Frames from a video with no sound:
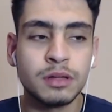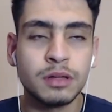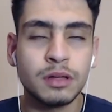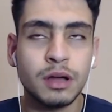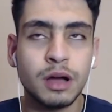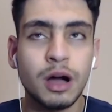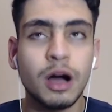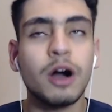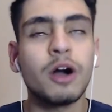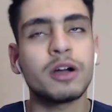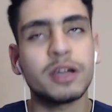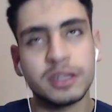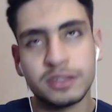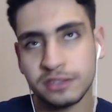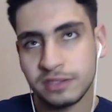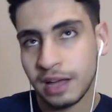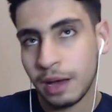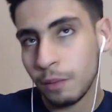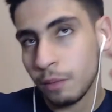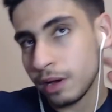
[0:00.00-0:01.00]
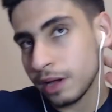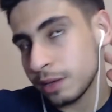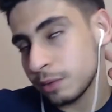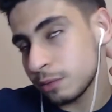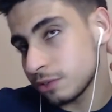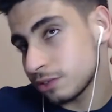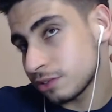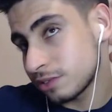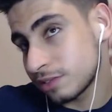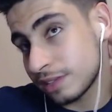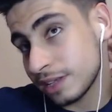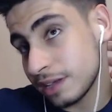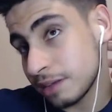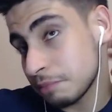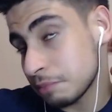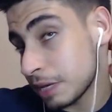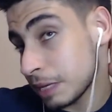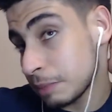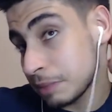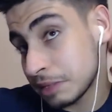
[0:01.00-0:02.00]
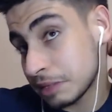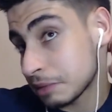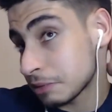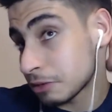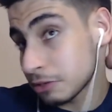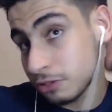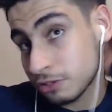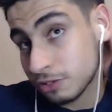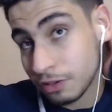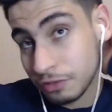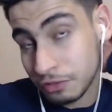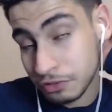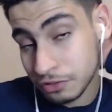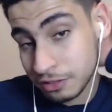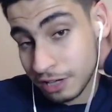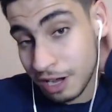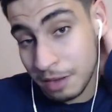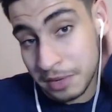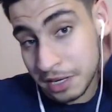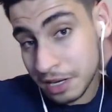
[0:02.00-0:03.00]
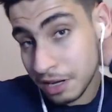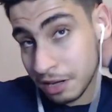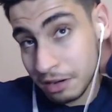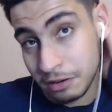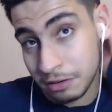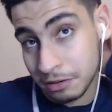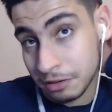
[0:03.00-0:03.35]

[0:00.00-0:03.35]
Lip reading: Okay, is that why it was dead? Maybe the good stuff was coming? I don't know.